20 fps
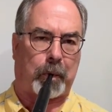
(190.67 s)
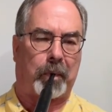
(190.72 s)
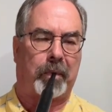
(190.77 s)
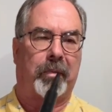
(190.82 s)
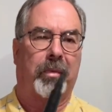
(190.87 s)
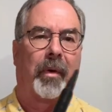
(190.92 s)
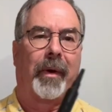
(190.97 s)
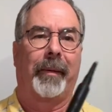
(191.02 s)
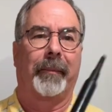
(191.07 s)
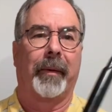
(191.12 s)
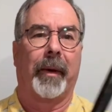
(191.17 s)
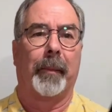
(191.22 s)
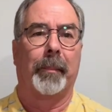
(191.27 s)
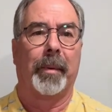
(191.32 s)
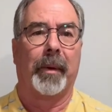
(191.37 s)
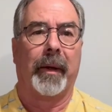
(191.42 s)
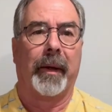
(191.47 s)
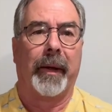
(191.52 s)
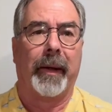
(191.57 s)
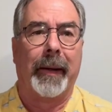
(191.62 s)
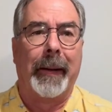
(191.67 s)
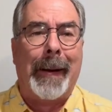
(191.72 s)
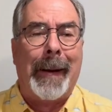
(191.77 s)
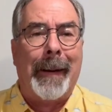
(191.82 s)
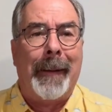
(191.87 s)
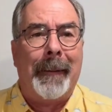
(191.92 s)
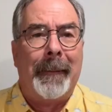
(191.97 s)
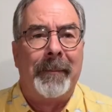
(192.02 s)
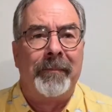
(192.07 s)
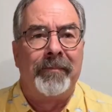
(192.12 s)
So I'm going to play
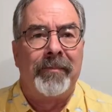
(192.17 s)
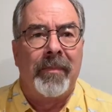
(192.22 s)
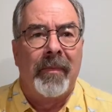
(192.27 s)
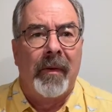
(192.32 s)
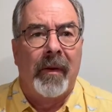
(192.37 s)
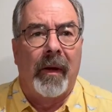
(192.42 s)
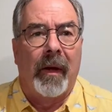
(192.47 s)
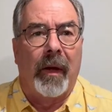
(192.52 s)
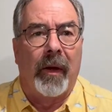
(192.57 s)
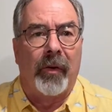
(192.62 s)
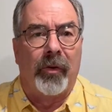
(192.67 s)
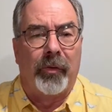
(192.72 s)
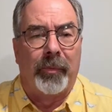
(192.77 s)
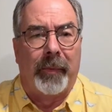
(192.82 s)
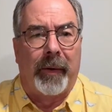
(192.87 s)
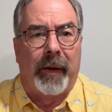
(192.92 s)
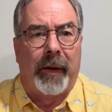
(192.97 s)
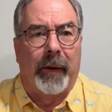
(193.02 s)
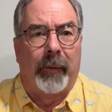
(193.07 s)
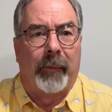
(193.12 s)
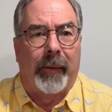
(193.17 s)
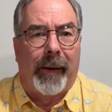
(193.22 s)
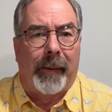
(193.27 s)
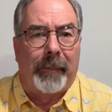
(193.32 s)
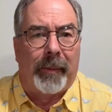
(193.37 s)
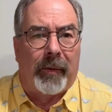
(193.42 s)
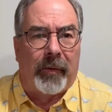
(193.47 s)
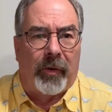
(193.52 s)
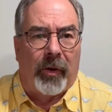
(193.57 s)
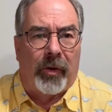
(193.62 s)
as many
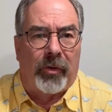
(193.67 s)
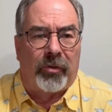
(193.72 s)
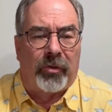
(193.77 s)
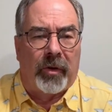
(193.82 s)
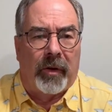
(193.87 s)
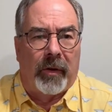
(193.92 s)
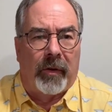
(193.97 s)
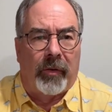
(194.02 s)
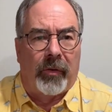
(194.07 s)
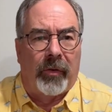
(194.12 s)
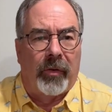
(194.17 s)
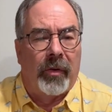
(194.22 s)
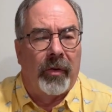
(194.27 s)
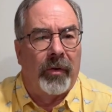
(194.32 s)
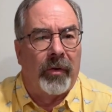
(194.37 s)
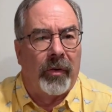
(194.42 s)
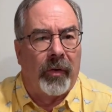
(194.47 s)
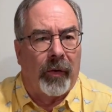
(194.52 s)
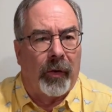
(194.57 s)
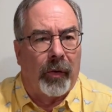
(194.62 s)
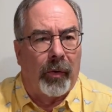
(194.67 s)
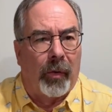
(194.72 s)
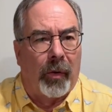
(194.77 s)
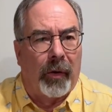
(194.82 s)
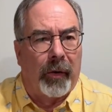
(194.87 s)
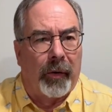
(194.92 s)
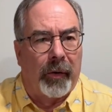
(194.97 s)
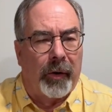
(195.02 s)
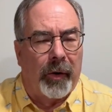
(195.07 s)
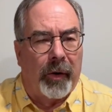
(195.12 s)
repetitions to the
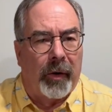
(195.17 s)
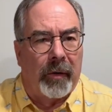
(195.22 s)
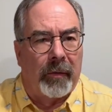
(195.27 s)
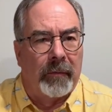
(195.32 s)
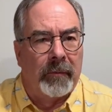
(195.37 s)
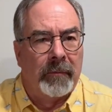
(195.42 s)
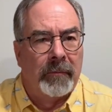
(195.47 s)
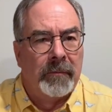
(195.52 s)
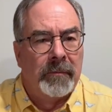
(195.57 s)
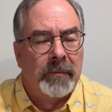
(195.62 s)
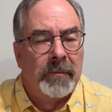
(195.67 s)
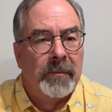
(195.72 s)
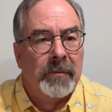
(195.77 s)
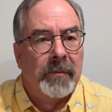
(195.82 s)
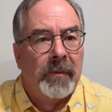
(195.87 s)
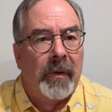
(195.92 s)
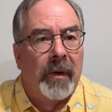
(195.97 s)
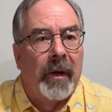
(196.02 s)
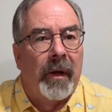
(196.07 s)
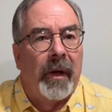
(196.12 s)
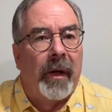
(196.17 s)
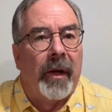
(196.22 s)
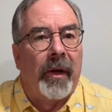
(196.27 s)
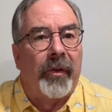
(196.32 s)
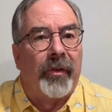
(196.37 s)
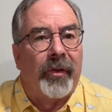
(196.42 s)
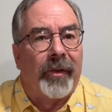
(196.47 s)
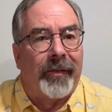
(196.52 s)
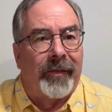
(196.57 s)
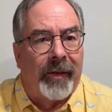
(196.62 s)
quarter note
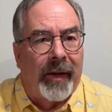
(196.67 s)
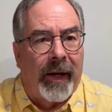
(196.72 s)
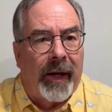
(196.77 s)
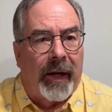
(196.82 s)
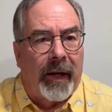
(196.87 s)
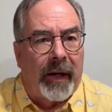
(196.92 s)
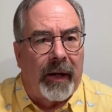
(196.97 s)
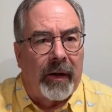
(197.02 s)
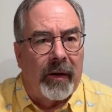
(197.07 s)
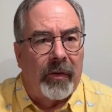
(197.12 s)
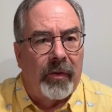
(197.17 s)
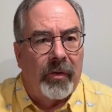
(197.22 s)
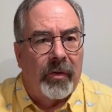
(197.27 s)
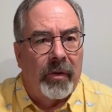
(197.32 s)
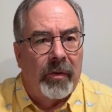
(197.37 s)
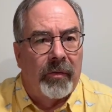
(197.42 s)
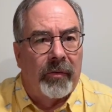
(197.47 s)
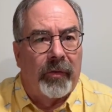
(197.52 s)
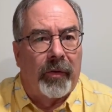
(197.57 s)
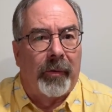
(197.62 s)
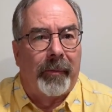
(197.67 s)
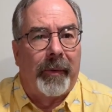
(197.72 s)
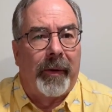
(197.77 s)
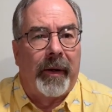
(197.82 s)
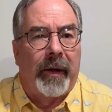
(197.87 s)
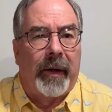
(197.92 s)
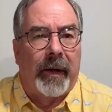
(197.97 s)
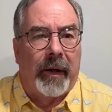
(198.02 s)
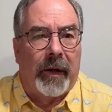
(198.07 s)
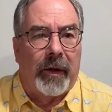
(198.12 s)
as it takes for
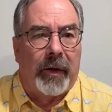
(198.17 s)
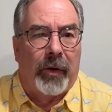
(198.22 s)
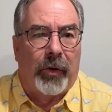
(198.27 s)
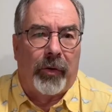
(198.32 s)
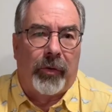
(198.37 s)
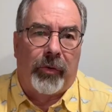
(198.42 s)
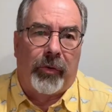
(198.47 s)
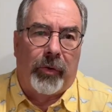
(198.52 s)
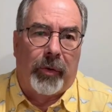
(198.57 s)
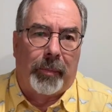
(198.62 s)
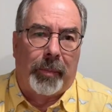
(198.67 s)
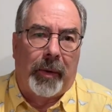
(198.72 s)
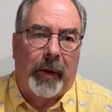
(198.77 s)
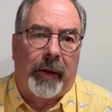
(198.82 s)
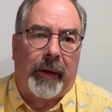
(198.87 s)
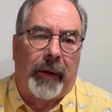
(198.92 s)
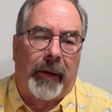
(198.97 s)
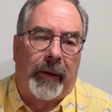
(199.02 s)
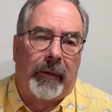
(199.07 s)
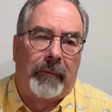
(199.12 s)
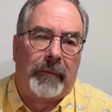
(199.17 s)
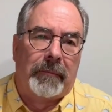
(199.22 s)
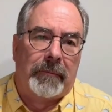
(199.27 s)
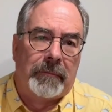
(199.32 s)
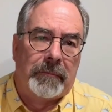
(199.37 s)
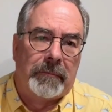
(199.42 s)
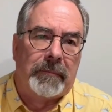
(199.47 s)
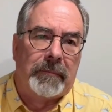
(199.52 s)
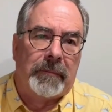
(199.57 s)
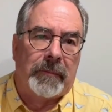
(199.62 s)
me to get used to playing
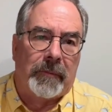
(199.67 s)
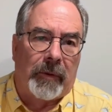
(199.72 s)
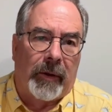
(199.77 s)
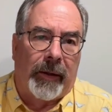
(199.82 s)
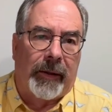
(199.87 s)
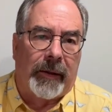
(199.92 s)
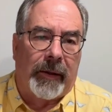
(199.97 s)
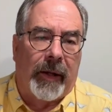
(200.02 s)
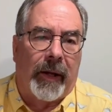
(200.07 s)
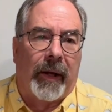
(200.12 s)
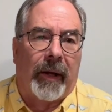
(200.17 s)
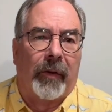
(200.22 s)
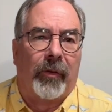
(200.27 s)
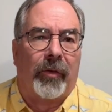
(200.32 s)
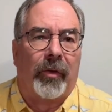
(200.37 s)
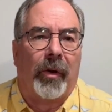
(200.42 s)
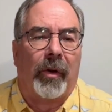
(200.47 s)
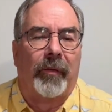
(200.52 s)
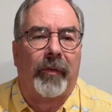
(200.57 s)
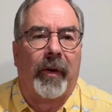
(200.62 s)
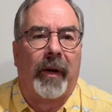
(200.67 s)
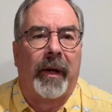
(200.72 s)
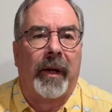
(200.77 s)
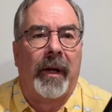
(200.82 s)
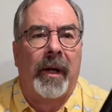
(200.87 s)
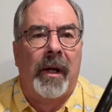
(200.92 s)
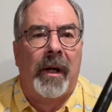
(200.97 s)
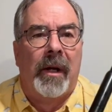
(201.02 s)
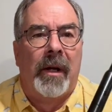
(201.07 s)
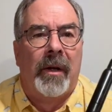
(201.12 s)
like that. So
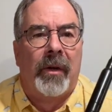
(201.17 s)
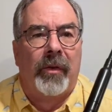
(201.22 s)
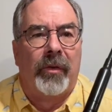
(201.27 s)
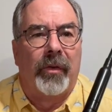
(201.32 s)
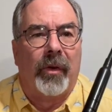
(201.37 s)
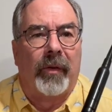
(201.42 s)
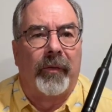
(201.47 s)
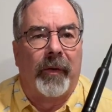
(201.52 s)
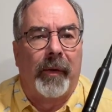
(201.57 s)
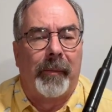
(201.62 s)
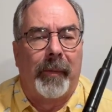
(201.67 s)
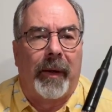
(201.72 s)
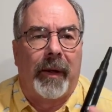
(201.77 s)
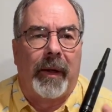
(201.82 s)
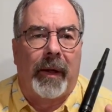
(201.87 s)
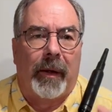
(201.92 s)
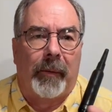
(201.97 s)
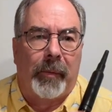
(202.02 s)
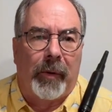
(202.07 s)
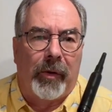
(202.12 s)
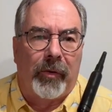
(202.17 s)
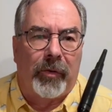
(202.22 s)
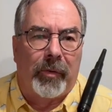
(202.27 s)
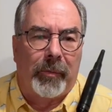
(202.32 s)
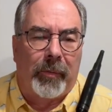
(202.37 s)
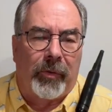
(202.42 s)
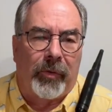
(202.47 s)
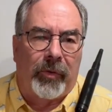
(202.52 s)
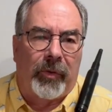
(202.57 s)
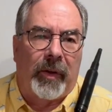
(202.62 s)
if I'm making a bunch of
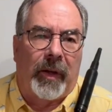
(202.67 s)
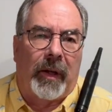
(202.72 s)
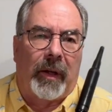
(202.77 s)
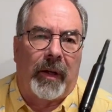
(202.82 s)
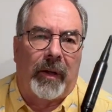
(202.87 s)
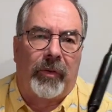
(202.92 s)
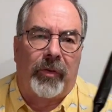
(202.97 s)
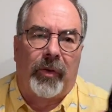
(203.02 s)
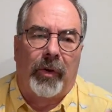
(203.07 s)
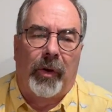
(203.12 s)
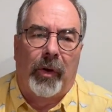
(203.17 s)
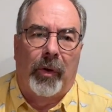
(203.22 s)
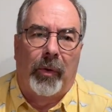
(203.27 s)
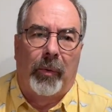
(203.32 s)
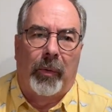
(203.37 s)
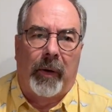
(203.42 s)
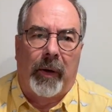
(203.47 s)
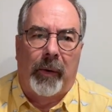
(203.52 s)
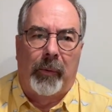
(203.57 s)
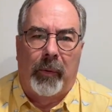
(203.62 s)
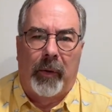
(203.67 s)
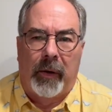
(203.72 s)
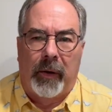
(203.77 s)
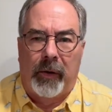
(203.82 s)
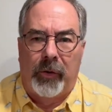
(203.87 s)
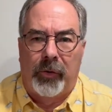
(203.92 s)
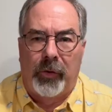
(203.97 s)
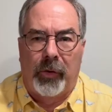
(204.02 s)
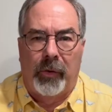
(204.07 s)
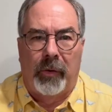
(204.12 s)
mistakes, what I want
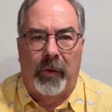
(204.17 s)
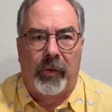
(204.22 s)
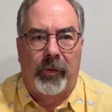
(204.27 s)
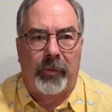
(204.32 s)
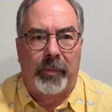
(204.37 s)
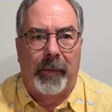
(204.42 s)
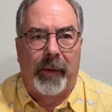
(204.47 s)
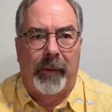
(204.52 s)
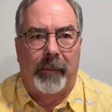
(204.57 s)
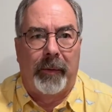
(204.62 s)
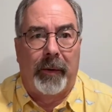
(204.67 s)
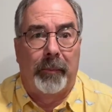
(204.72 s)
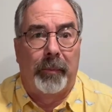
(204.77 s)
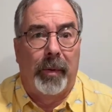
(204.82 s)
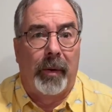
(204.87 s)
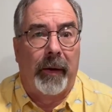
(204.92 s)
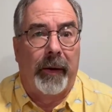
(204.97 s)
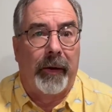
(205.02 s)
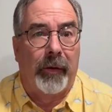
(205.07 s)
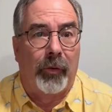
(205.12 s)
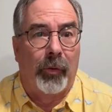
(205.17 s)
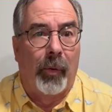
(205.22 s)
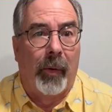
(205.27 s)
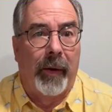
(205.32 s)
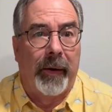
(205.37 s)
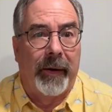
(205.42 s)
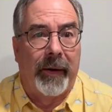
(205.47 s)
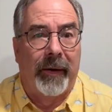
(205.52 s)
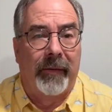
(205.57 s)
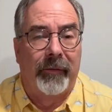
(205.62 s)
to do is maybe play
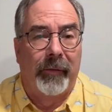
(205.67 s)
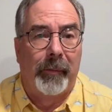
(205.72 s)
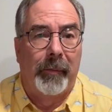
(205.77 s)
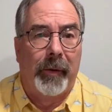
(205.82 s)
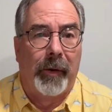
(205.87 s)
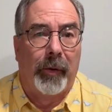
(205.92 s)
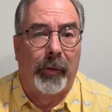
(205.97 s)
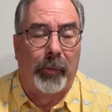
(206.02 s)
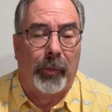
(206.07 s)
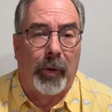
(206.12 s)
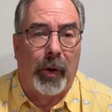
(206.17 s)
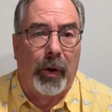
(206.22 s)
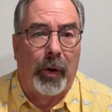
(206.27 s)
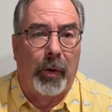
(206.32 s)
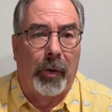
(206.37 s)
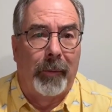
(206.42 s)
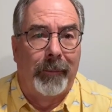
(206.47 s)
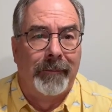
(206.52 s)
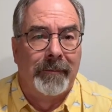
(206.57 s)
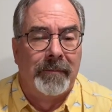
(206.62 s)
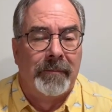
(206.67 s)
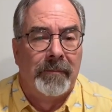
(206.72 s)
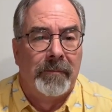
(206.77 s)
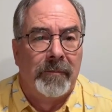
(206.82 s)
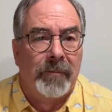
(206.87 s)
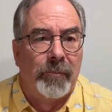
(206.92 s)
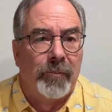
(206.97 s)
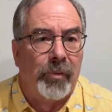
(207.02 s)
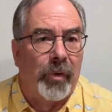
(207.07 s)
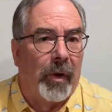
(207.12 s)
20 of them in a row
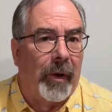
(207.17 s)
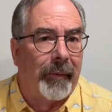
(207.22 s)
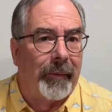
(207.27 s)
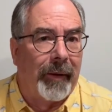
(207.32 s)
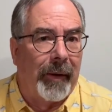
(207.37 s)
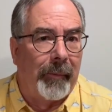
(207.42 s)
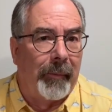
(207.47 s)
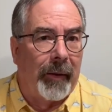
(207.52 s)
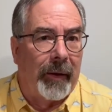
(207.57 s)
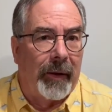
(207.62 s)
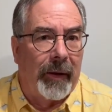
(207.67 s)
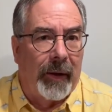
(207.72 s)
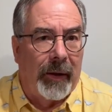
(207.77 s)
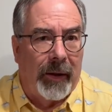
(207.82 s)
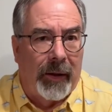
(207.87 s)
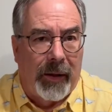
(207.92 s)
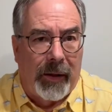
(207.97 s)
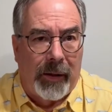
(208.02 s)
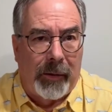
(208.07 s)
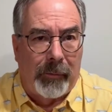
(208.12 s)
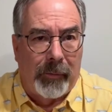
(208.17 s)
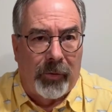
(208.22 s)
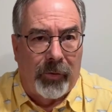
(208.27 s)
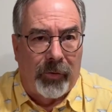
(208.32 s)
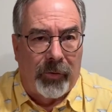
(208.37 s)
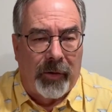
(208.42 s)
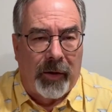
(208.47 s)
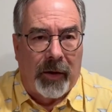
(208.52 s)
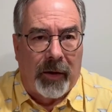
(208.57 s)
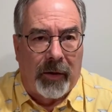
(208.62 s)
where I'm not making any
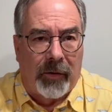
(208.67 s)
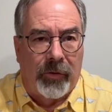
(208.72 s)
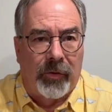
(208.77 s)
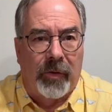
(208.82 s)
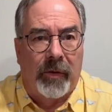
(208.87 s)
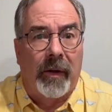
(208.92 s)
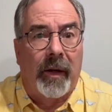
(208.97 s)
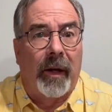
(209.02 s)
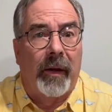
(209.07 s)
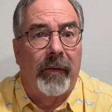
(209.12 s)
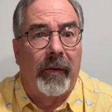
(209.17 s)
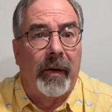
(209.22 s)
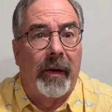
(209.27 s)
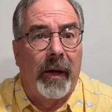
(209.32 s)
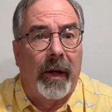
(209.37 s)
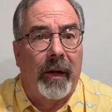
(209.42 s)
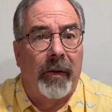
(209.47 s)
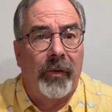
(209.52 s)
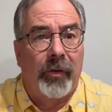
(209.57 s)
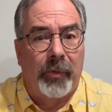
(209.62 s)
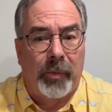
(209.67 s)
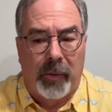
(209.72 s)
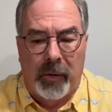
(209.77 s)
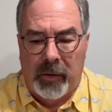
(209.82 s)
mistakes. Okay, the next